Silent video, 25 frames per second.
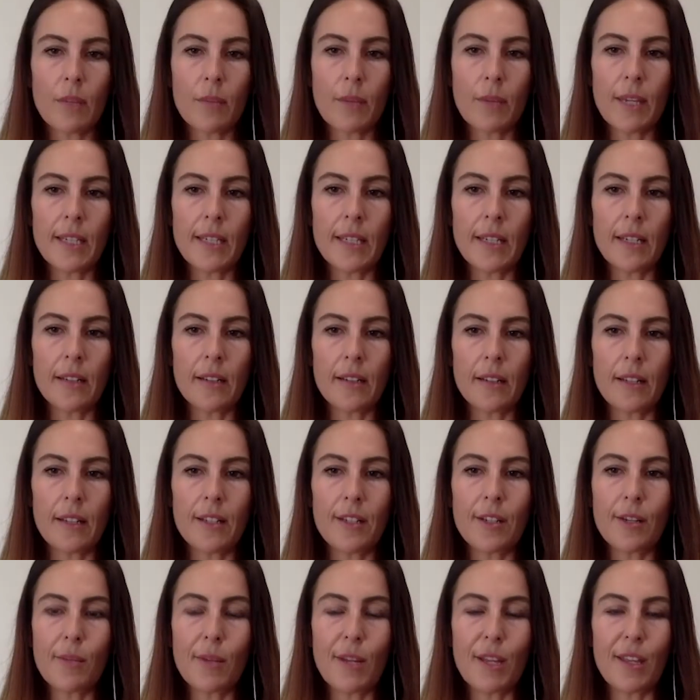amazing. It's, it's, and
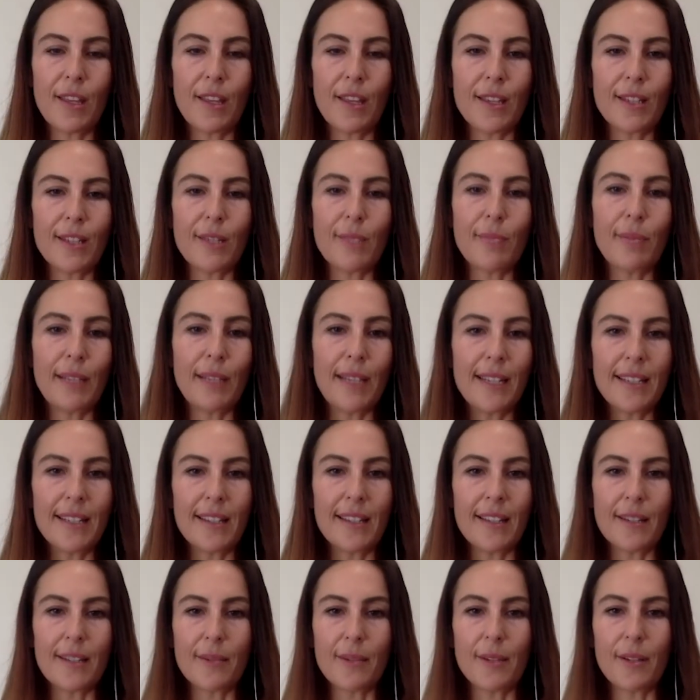so many things to plate it
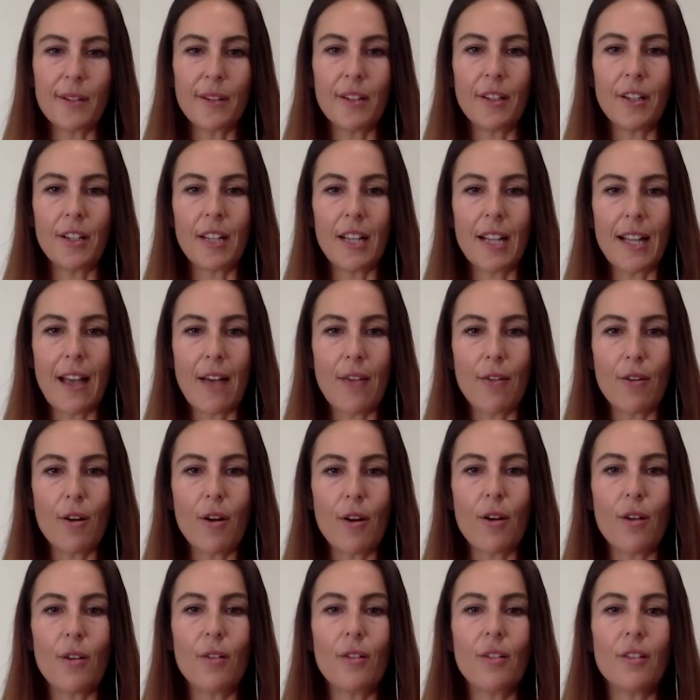as well, you know, like
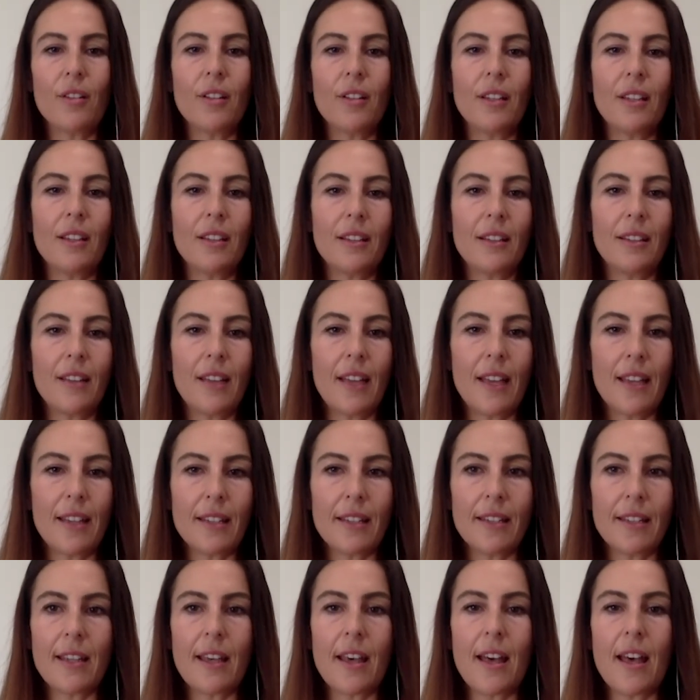alcohol and
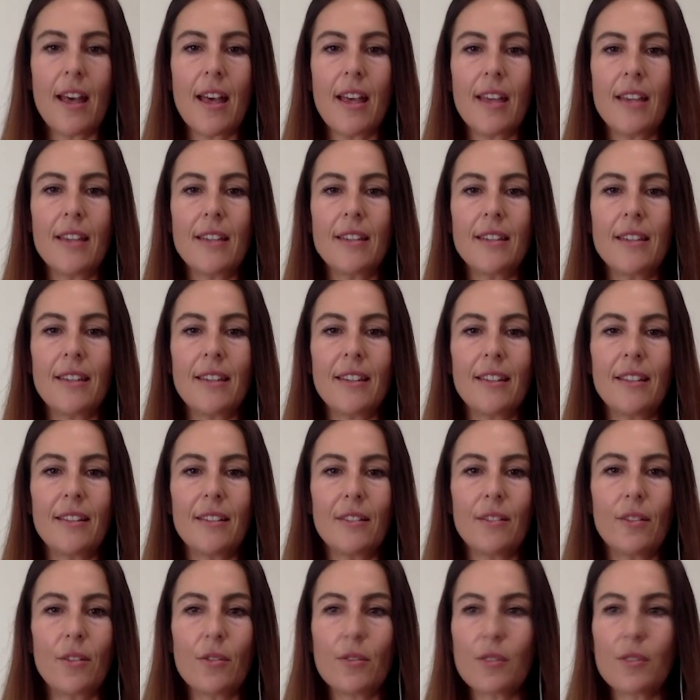exercise exactly. and
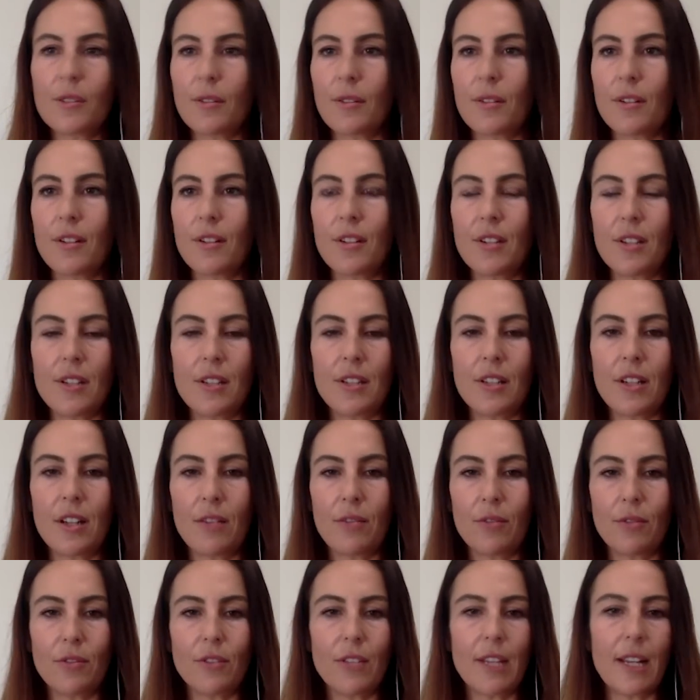all sorts, just
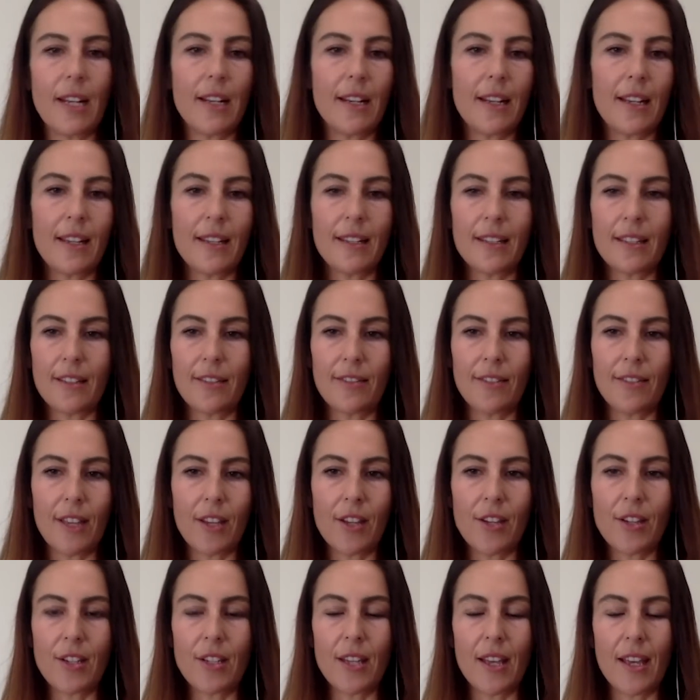general day to day stuff, like
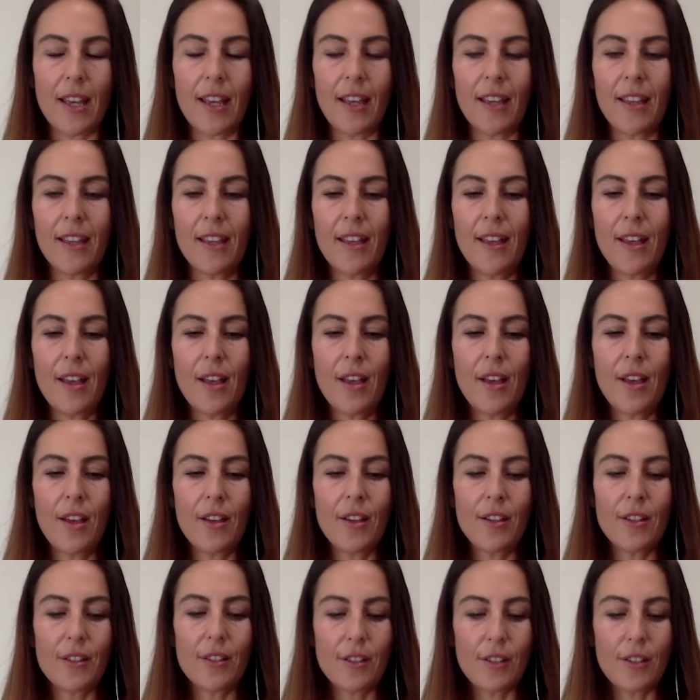you say. So,